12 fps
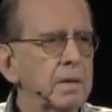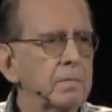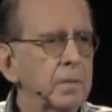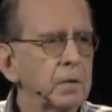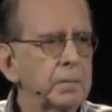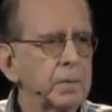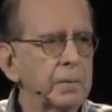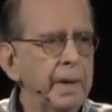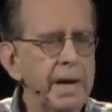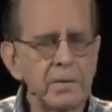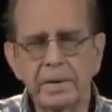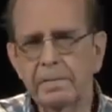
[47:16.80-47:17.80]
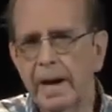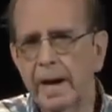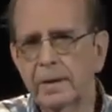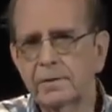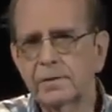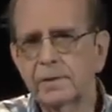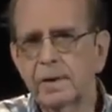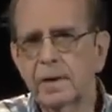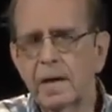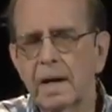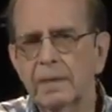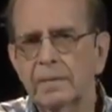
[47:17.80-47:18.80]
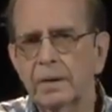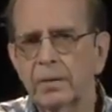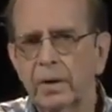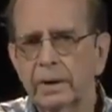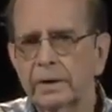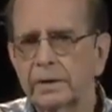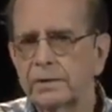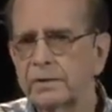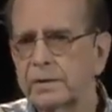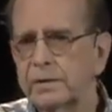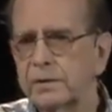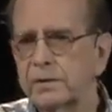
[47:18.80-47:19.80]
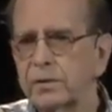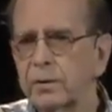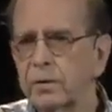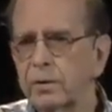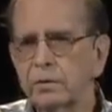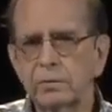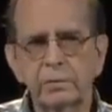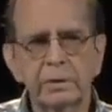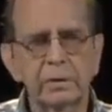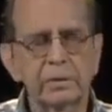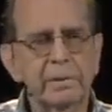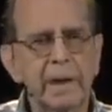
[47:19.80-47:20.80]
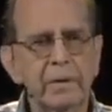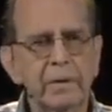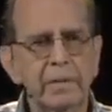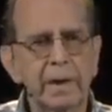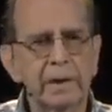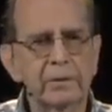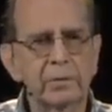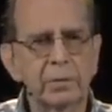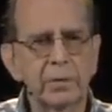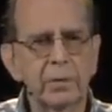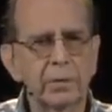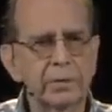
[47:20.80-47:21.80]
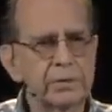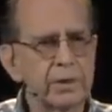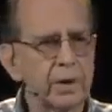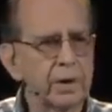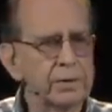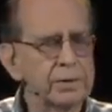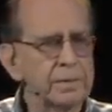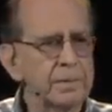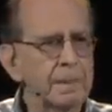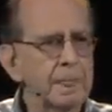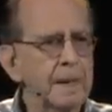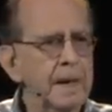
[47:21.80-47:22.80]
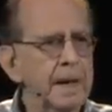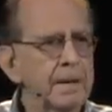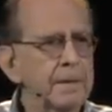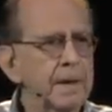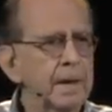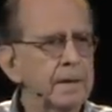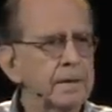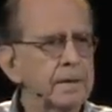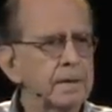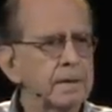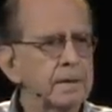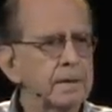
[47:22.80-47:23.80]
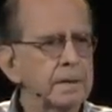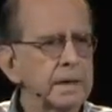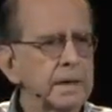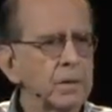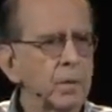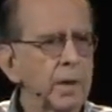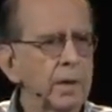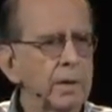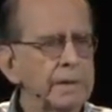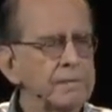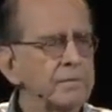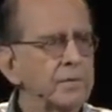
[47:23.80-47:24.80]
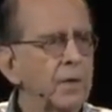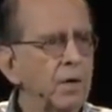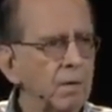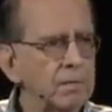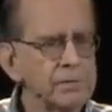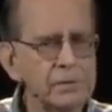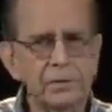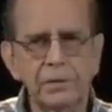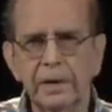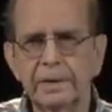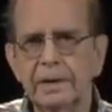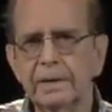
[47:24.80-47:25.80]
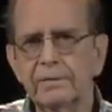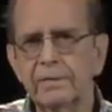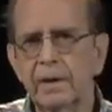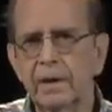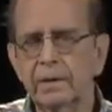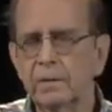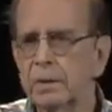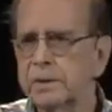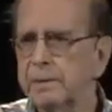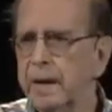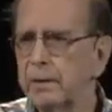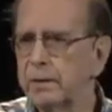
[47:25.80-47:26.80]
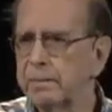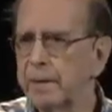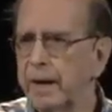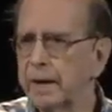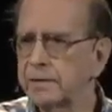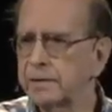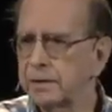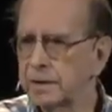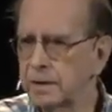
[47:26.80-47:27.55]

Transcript: multiple battery packs, and that chronic disease occurs when those battery packs won't hold a charge, and that getting well involves you identifying which battery packs